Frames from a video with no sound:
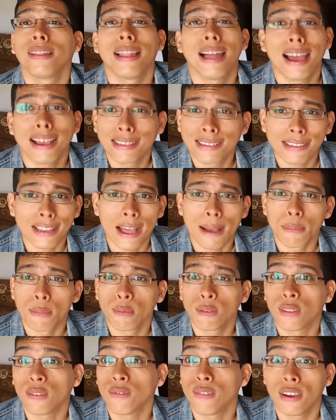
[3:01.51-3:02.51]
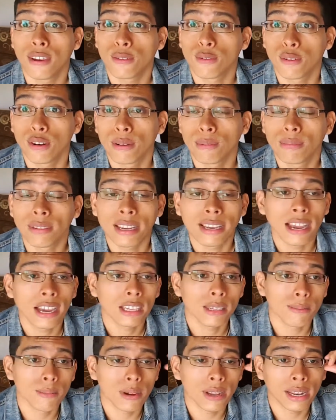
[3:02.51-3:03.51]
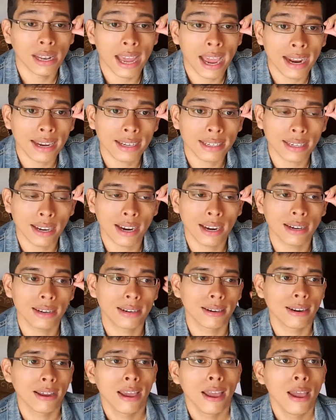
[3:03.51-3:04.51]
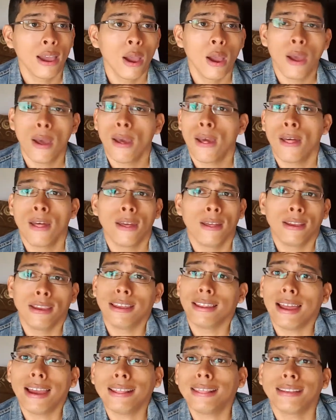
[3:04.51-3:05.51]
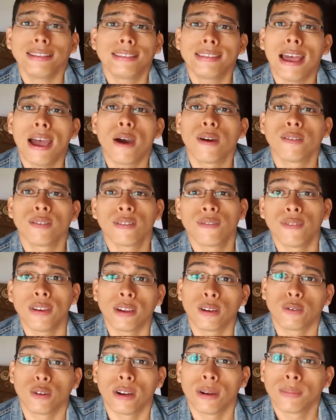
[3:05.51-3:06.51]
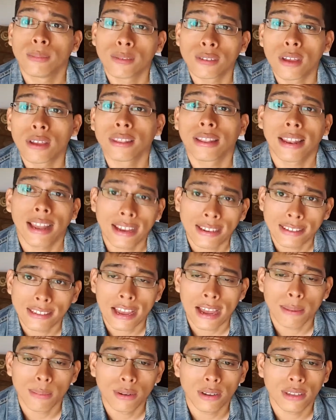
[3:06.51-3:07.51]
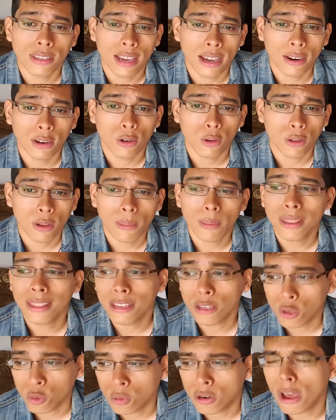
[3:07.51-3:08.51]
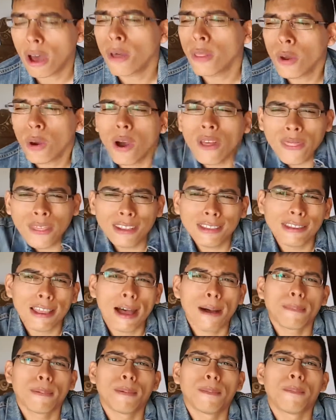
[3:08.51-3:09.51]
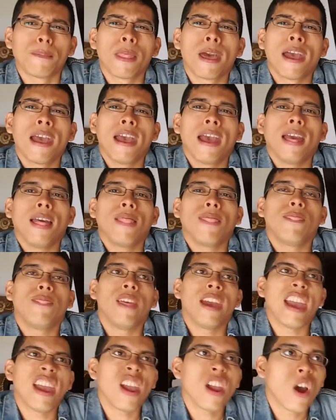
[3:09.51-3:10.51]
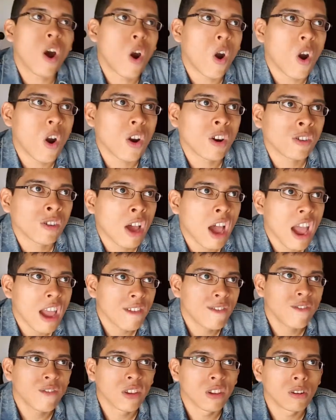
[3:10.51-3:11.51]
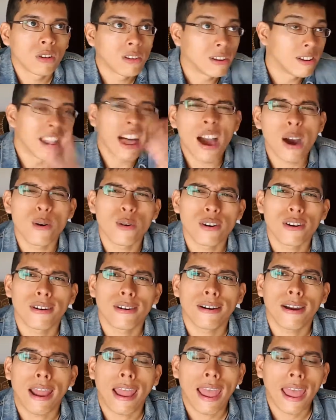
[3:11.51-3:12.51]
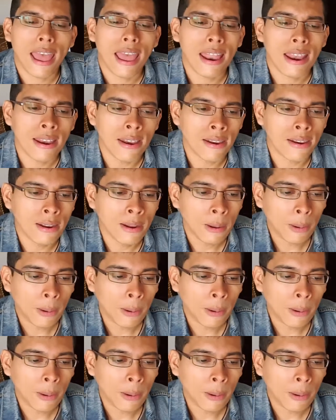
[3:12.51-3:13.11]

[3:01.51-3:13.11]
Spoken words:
last album with the fake drums. I guess Lang decided he liked the sound of the fake drums on the last album, decided to do them on this one. Although on this album, they are, I feel, louder and